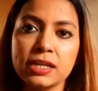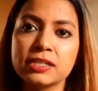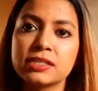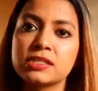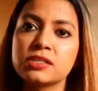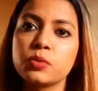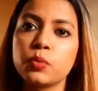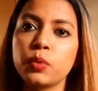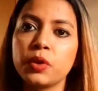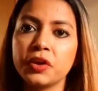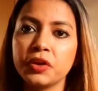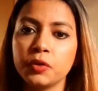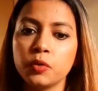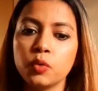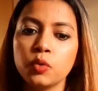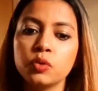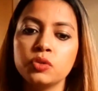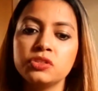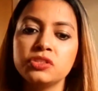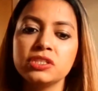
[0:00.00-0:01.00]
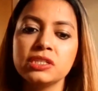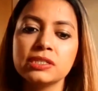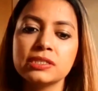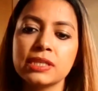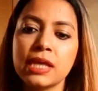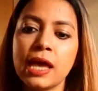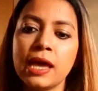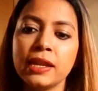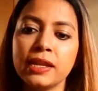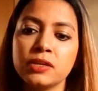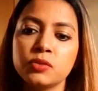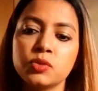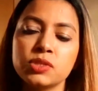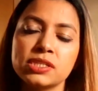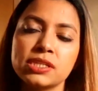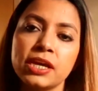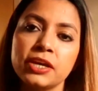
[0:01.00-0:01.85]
It's a very old jeans, and it was